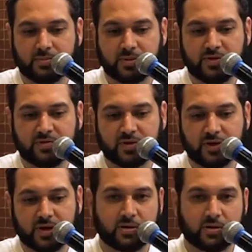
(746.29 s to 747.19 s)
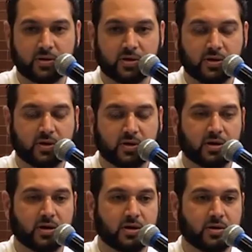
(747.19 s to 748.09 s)
Believe it or not, the
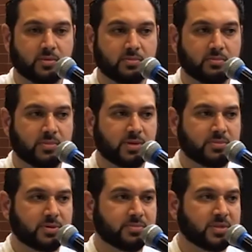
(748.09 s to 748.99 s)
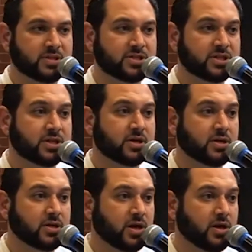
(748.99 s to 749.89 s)
hard way.
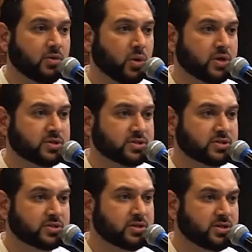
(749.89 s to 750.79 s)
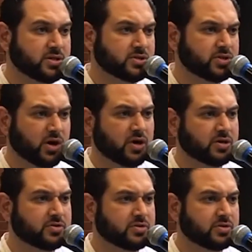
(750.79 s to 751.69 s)
Maybe mentioning Allah once
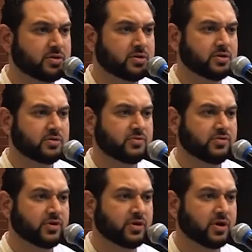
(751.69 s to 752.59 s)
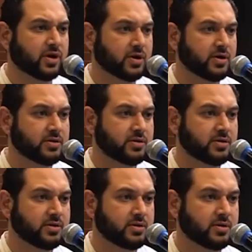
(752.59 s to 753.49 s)
is hard for your
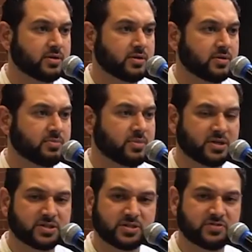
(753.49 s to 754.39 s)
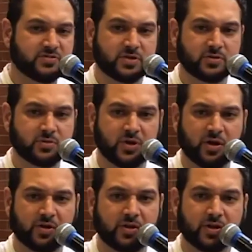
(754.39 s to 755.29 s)
heart, because it's filled with
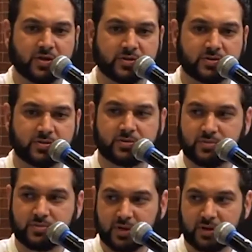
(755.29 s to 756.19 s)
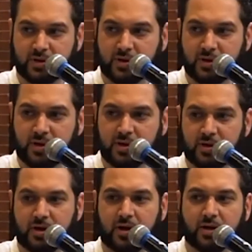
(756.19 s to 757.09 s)
other things, right?
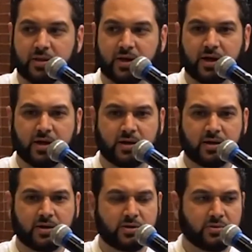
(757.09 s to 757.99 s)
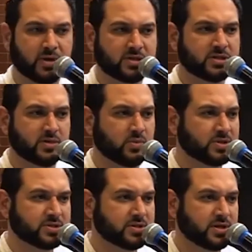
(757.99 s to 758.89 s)
Then you mention it
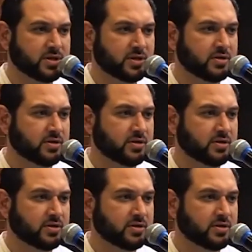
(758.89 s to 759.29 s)
once a day.